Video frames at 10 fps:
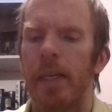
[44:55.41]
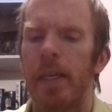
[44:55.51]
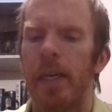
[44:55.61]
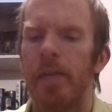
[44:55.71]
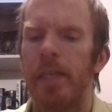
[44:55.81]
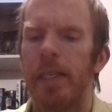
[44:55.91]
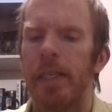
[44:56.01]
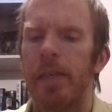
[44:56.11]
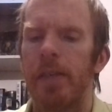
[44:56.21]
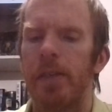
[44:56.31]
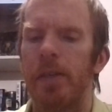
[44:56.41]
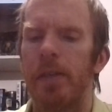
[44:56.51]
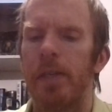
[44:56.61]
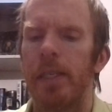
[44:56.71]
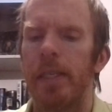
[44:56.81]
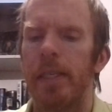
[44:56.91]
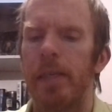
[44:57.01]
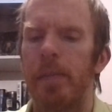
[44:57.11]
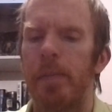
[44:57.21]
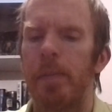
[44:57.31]
Coven, 2 in
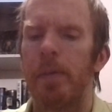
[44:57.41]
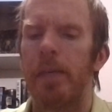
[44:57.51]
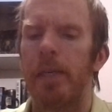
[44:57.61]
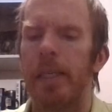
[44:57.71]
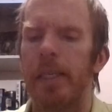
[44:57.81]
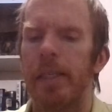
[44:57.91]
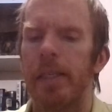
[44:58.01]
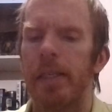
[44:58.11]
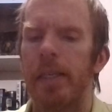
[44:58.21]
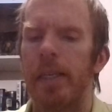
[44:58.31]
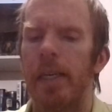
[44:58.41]
the plains.